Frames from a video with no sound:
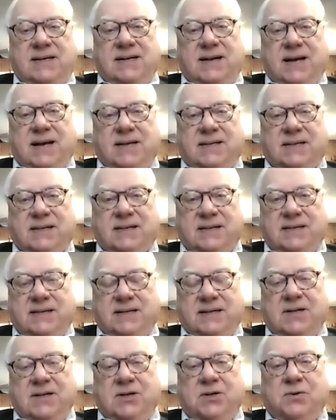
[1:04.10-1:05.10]
it has
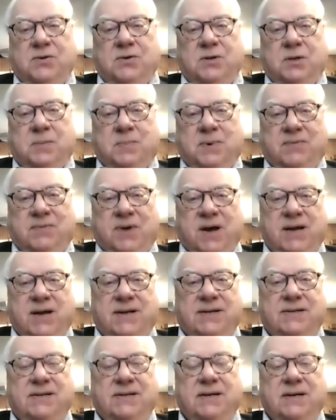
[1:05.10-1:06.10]
continued to
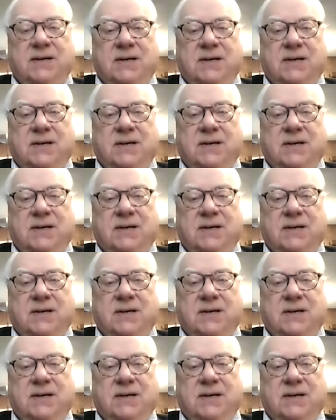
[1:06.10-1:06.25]
provide